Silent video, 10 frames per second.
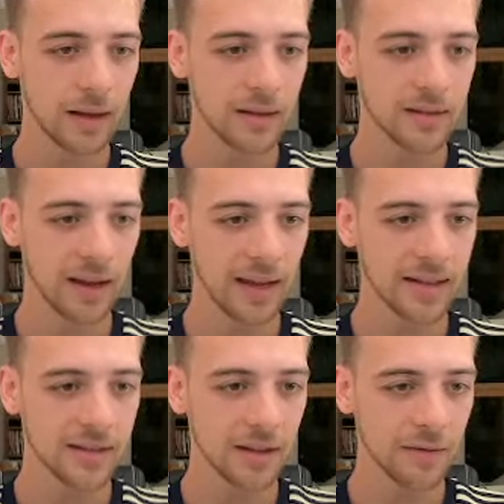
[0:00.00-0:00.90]
Tight
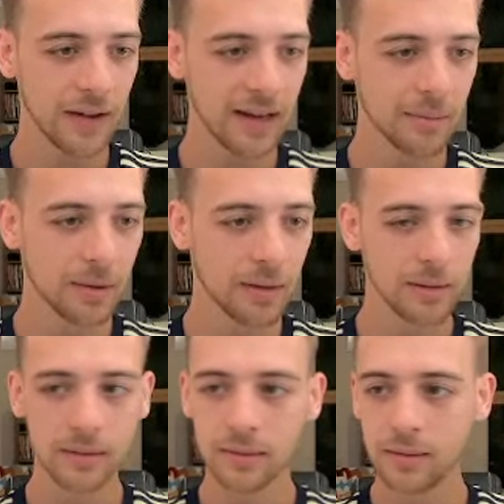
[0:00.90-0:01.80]
ends
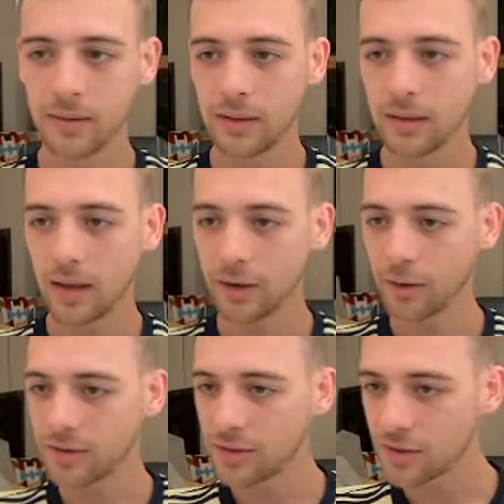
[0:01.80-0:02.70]
available. I'll go
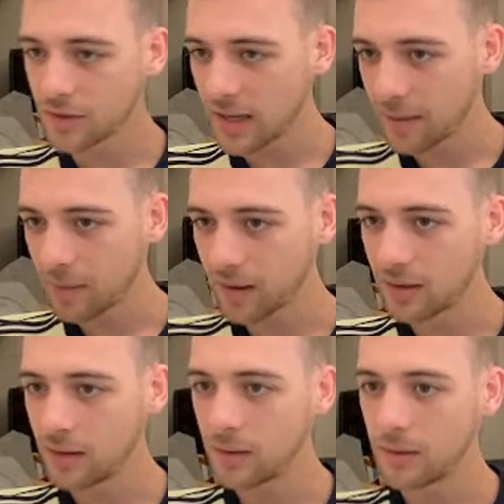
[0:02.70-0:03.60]
to just hit my
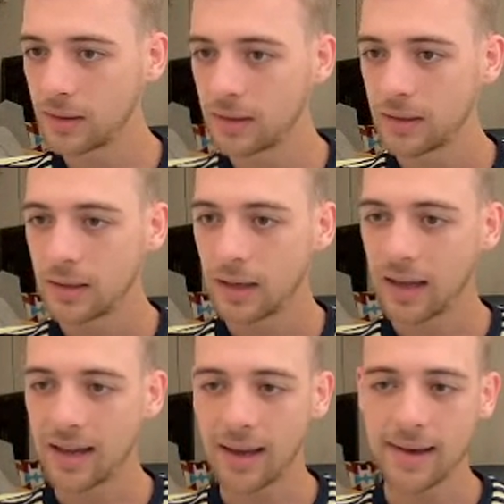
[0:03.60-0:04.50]
queue.
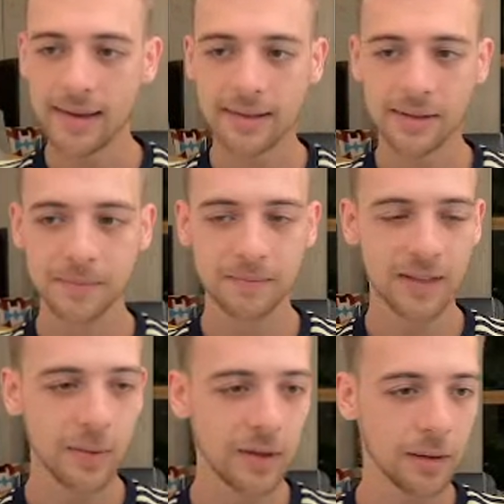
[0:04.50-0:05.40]
There
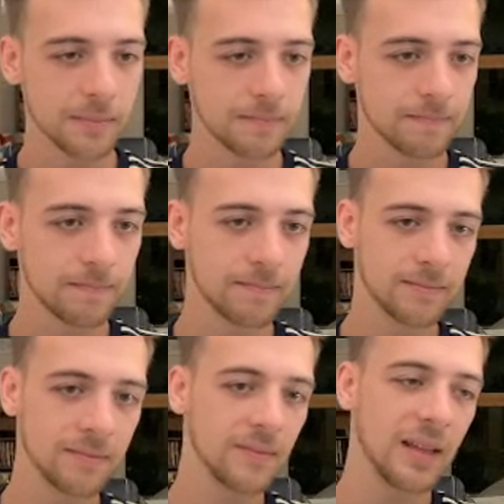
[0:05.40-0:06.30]
we go.
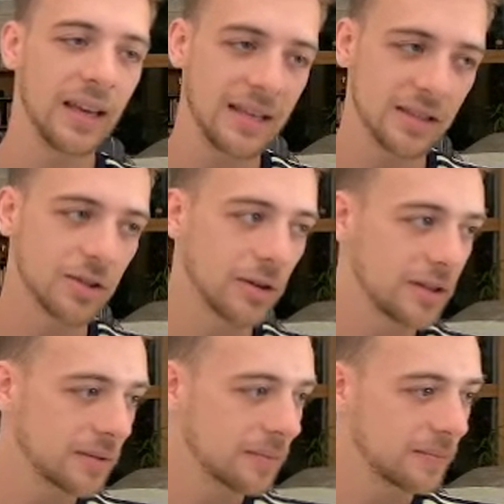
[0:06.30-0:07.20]
Easy choice.